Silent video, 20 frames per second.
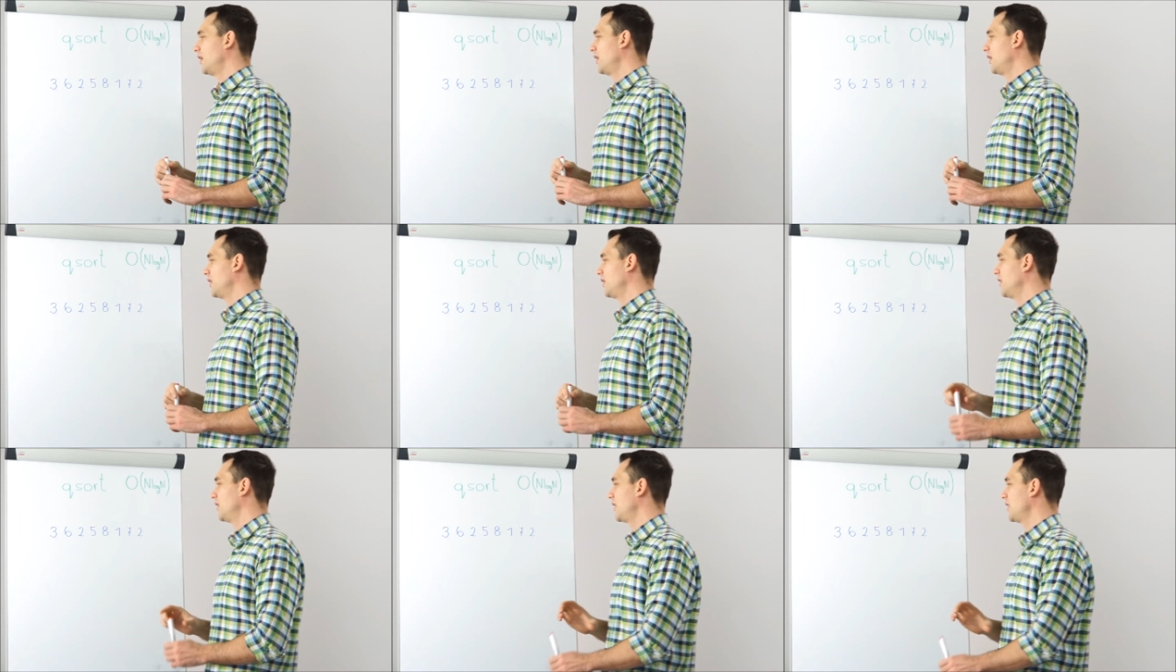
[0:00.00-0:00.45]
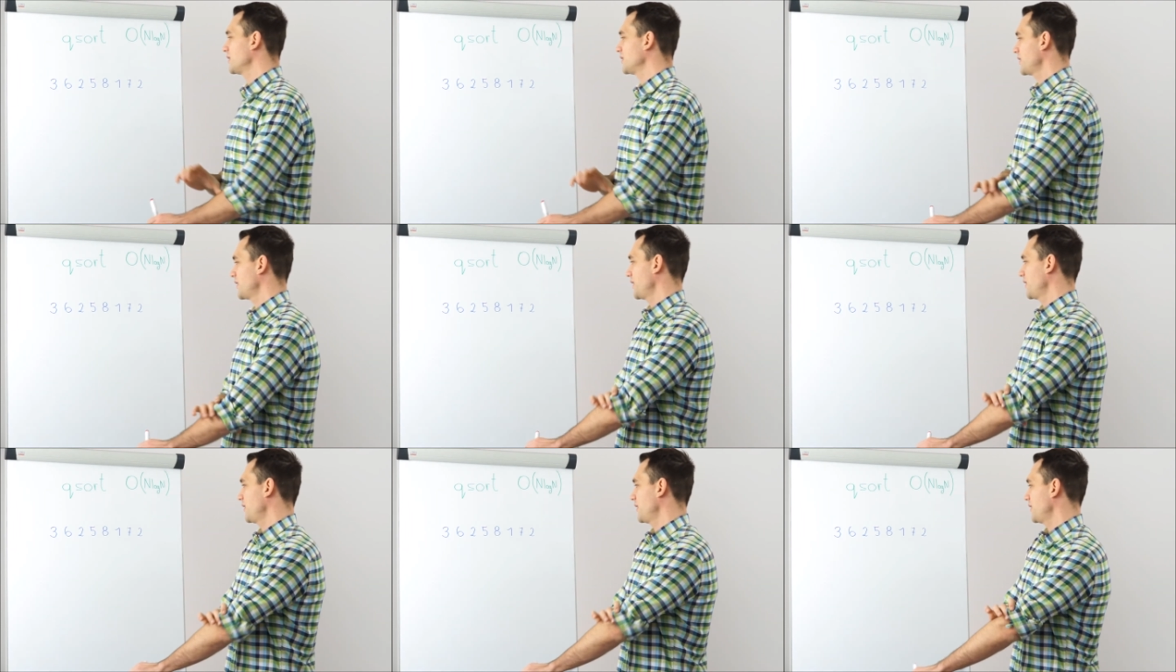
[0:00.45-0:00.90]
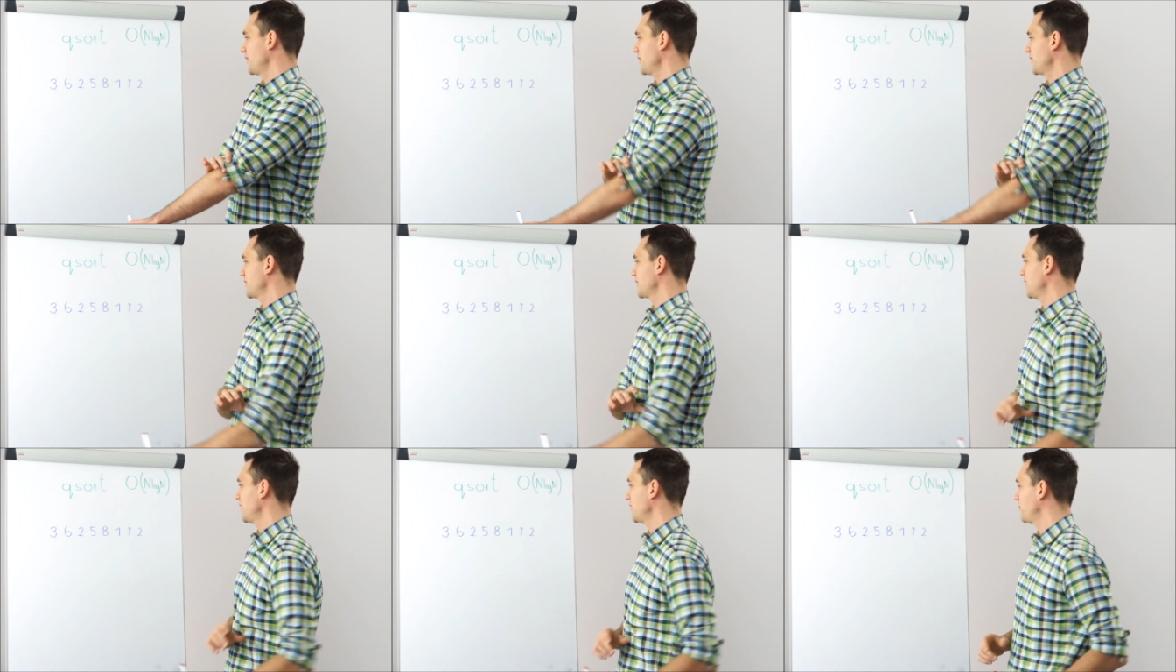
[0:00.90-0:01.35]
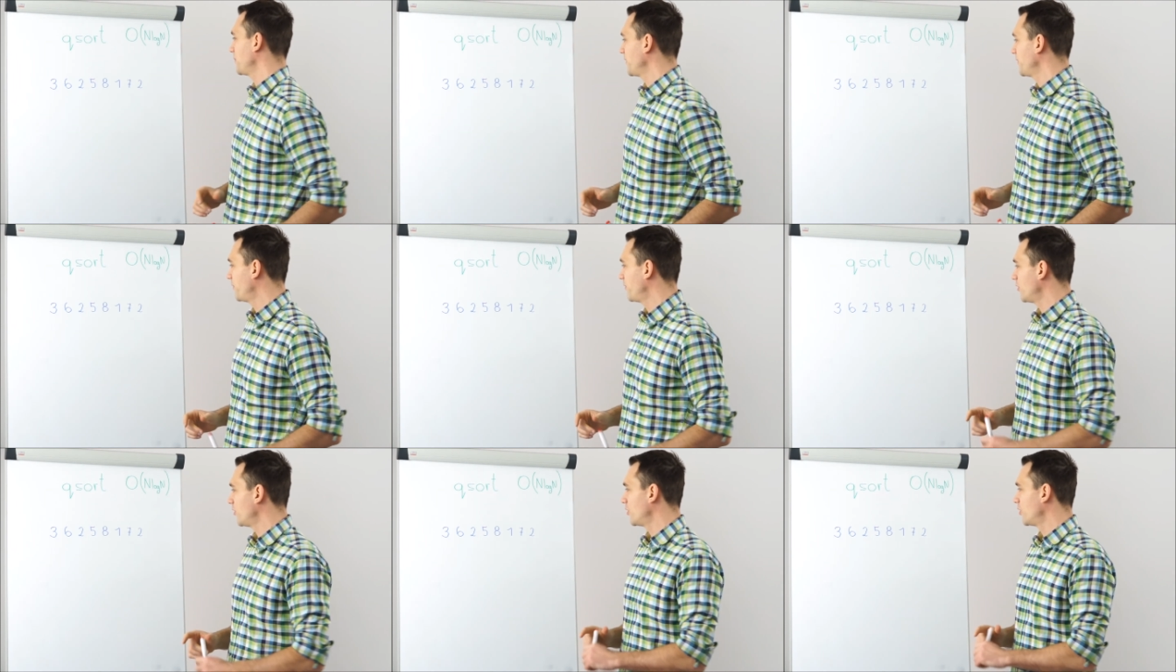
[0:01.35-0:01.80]
As I said
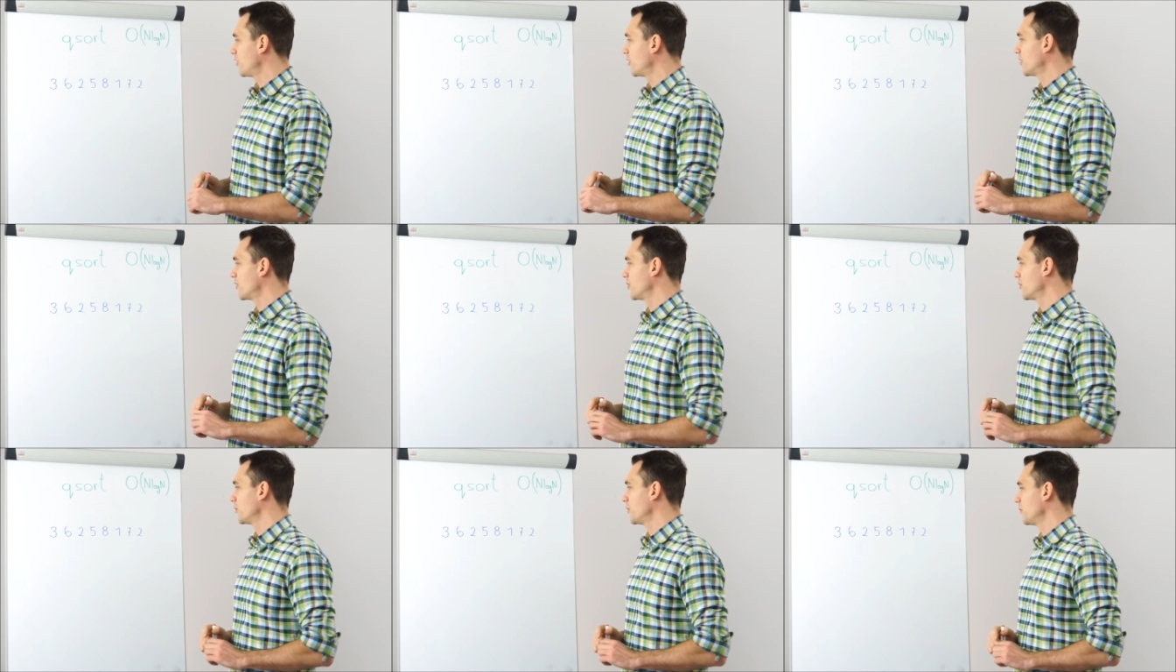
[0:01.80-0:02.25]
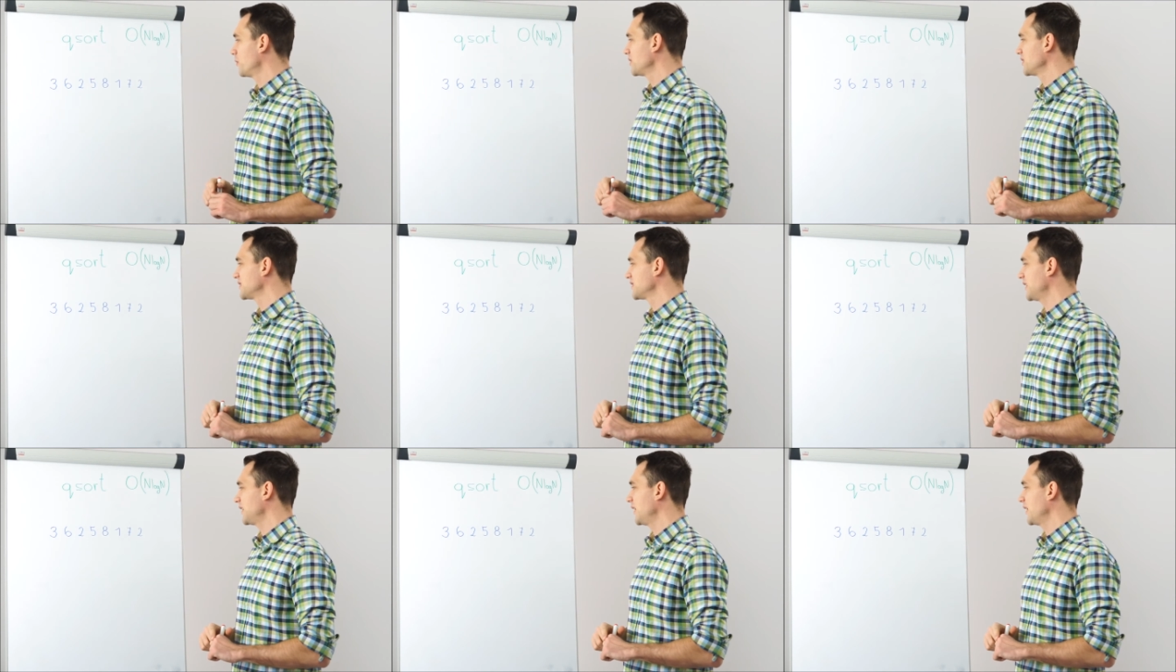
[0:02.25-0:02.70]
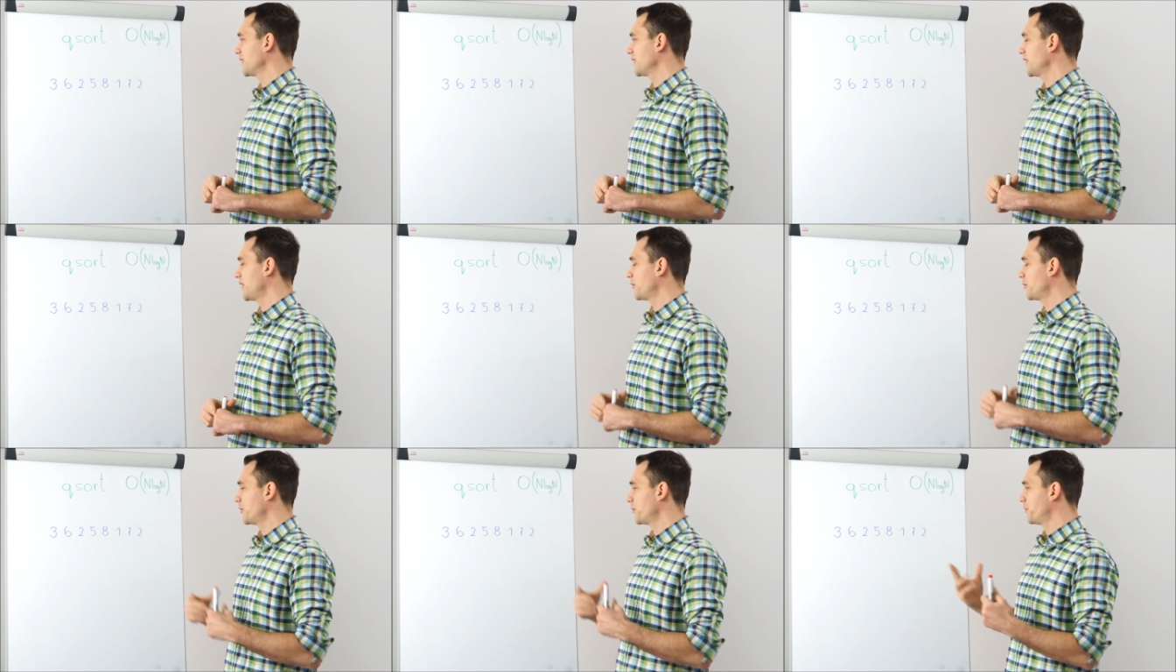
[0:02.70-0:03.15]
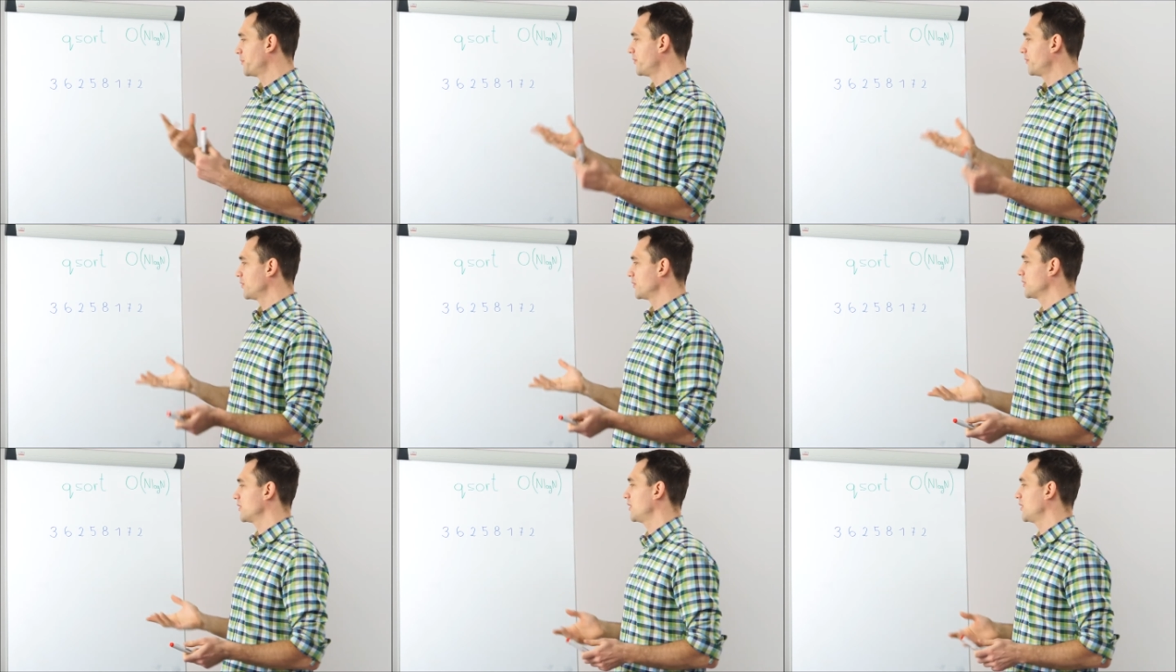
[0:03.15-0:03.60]
before, we will select our
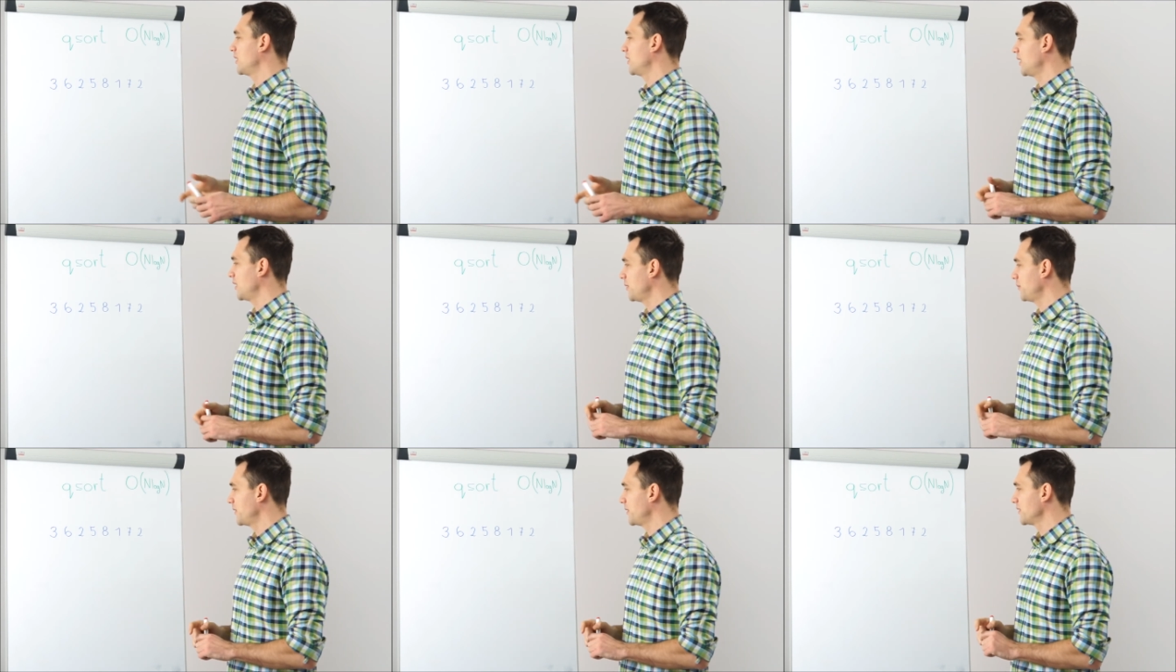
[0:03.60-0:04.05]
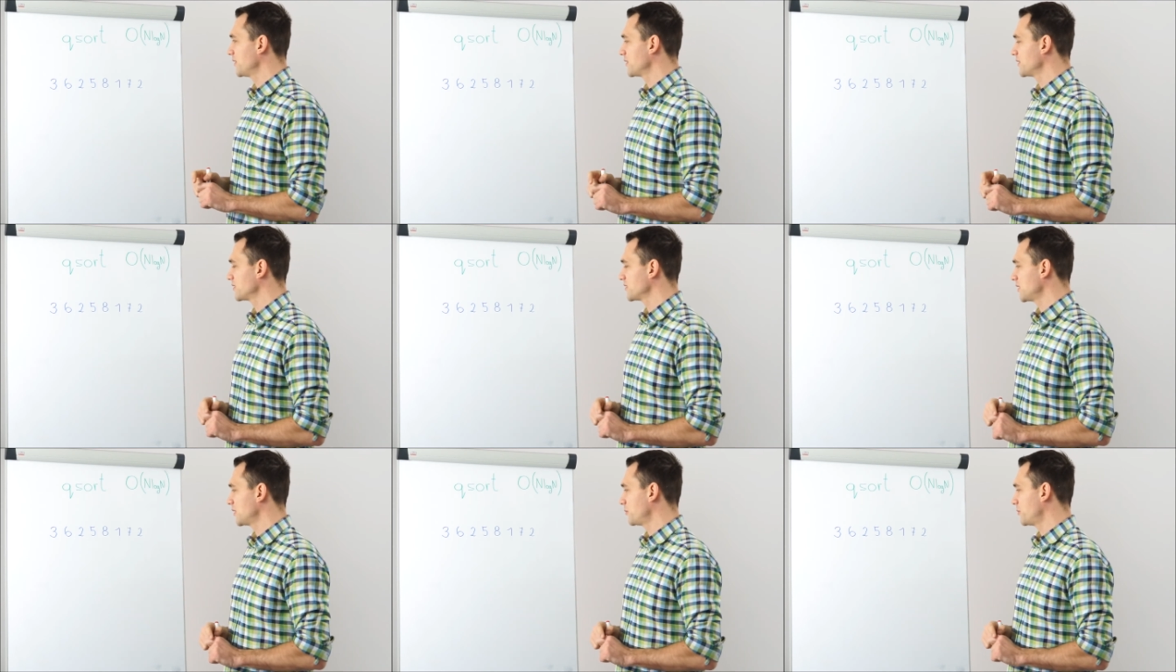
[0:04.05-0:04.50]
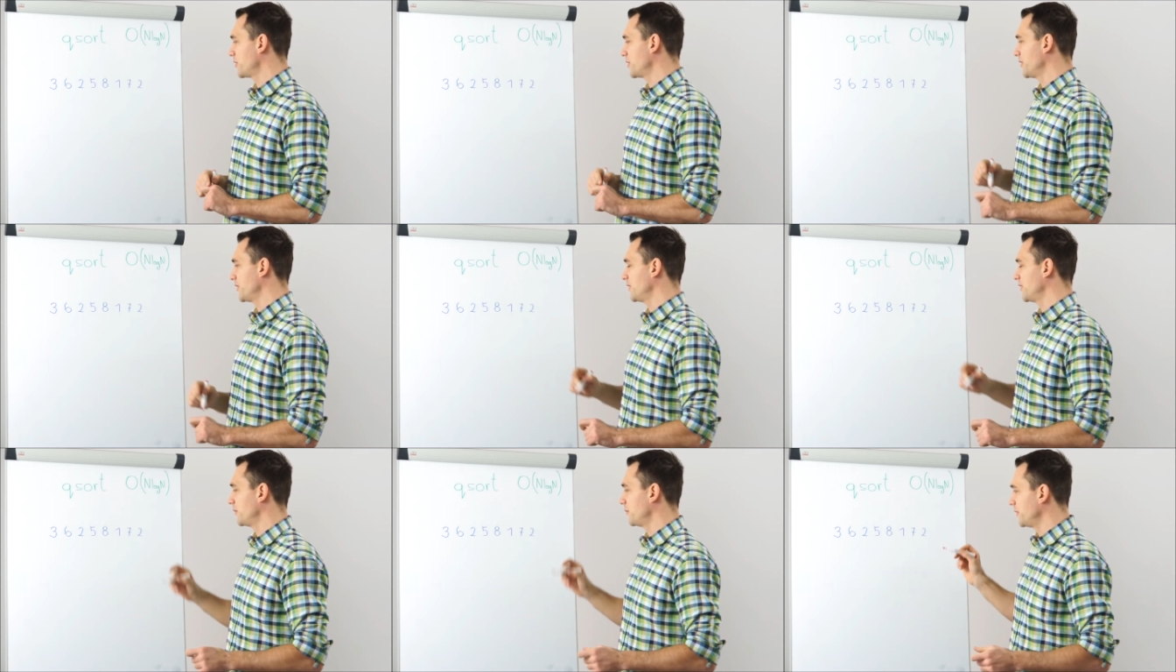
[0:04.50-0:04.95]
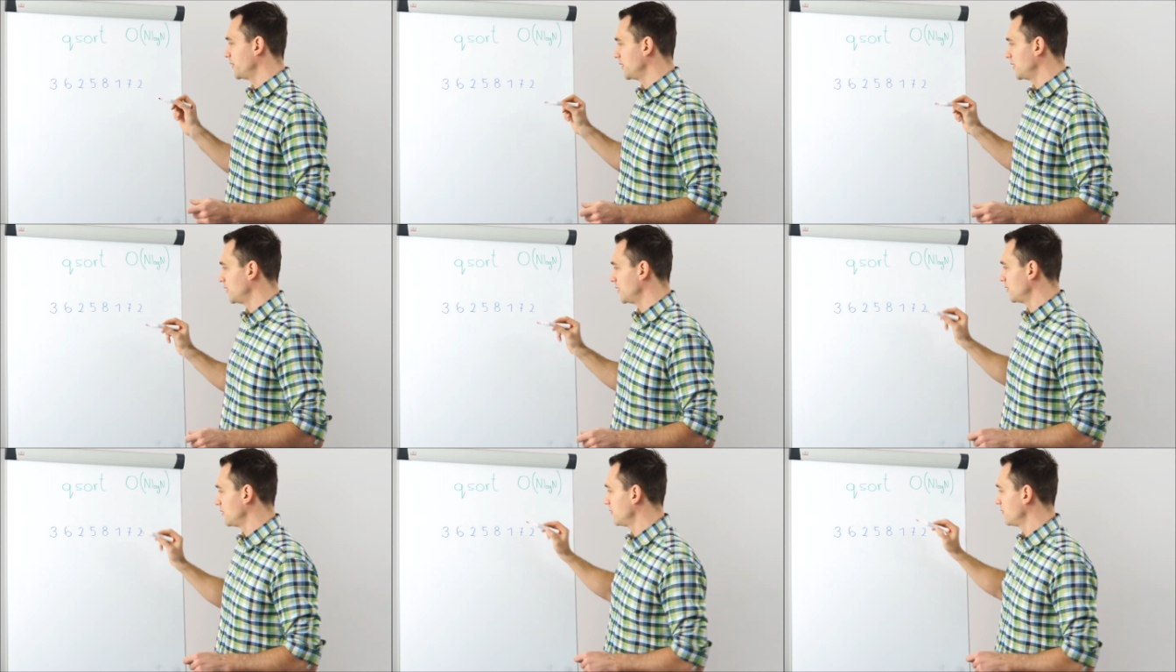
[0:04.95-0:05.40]
pivotal element somewhere in the
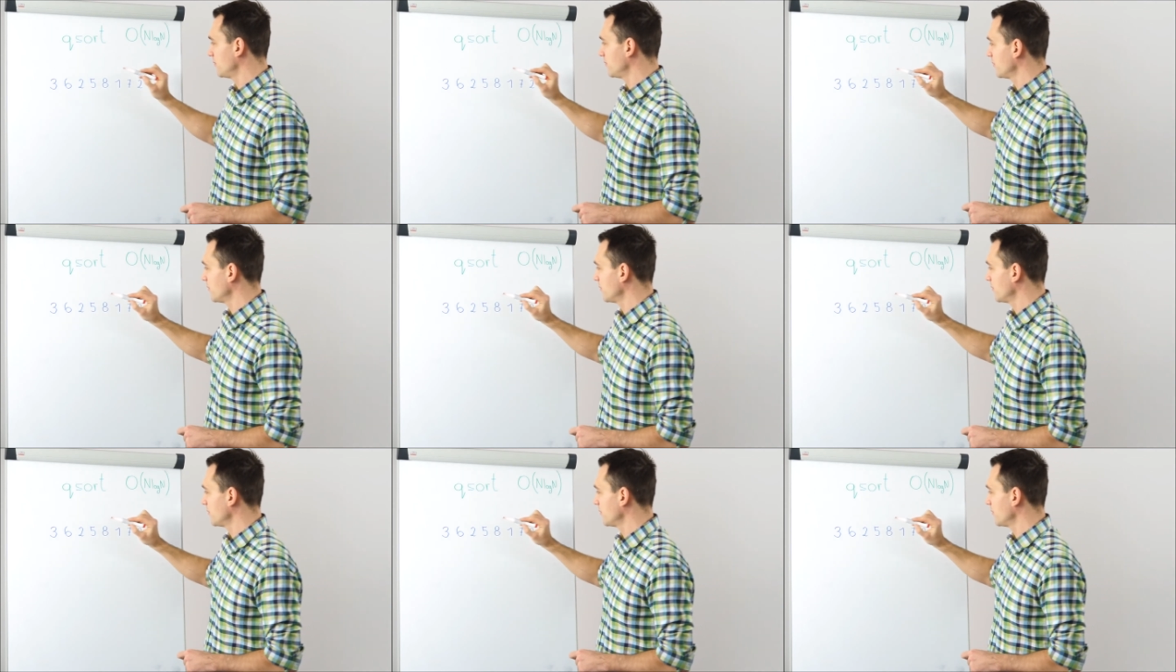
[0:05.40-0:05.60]
middle.